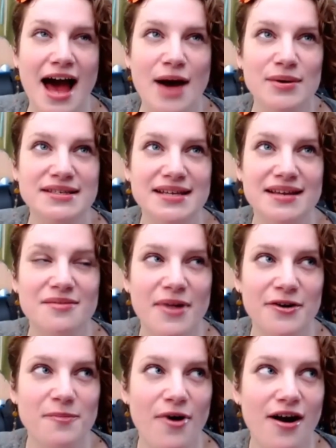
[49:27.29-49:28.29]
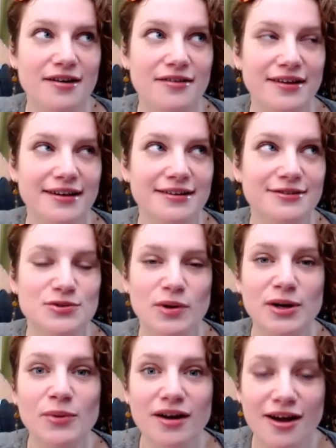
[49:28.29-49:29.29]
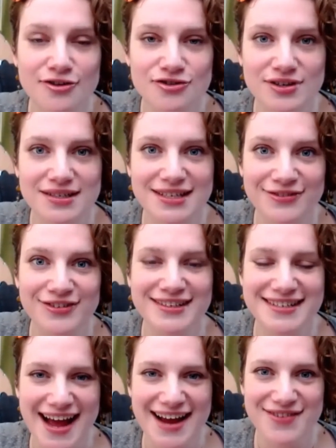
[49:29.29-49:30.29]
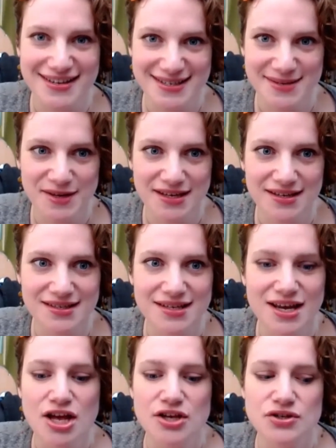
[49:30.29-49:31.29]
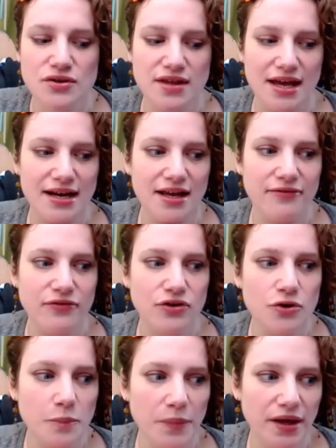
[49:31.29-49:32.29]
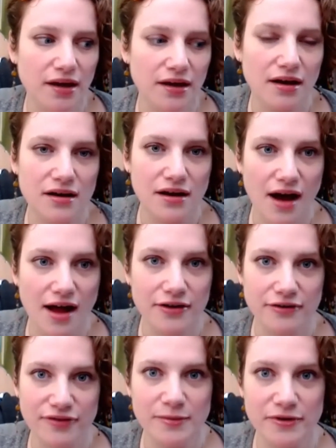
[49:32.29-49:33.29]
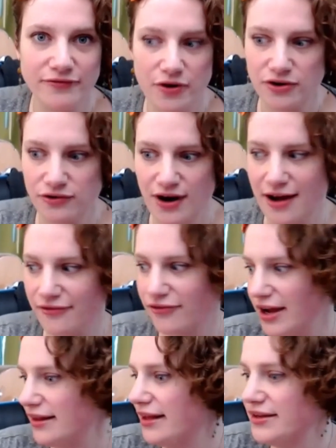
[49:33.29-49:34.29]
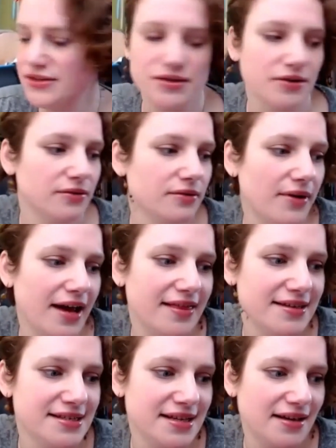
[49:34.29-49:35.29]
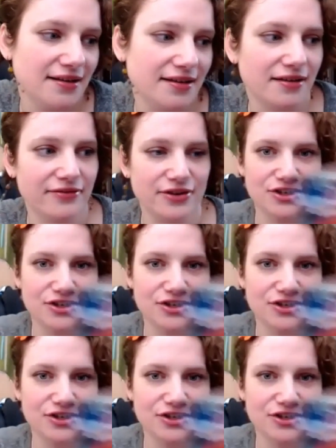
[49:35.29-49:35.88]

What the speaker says: I would say, the better part of like 2,100 different dye recipes so that if you pick a color from a photograph, right? Like, so, okay, this is like a little